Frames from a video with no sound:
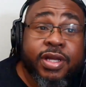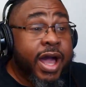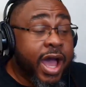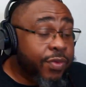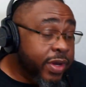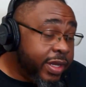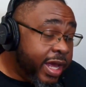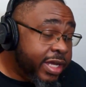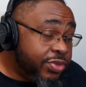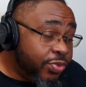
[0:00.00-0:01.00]
I
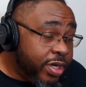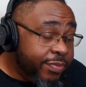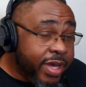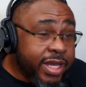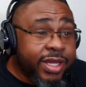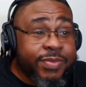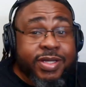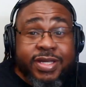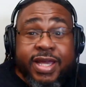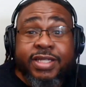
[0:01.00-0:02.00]
realized one of my
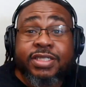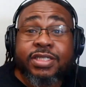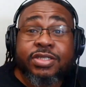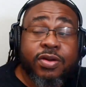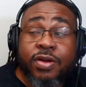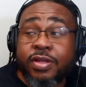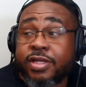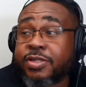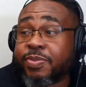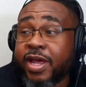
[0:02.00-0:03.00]
limitations on
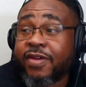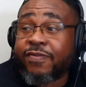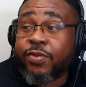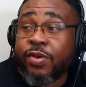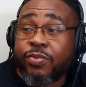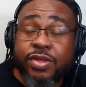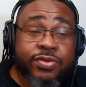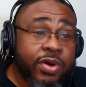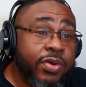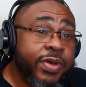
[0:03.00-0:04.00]
this platform
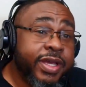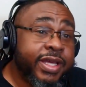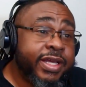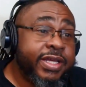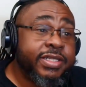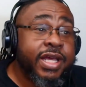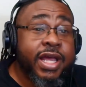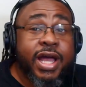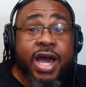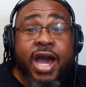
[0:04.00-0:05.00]
with growing is
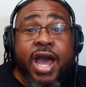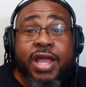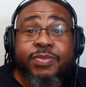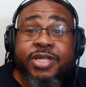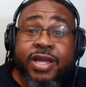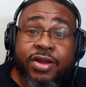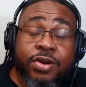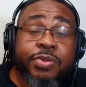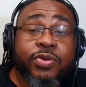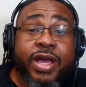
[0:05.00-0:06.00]
I am
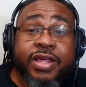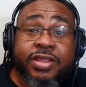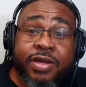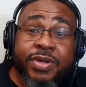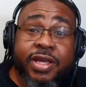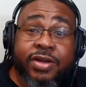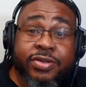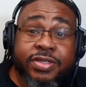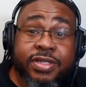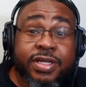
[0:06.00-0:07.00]
terrible at
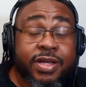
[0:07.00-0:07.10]
thumbnails.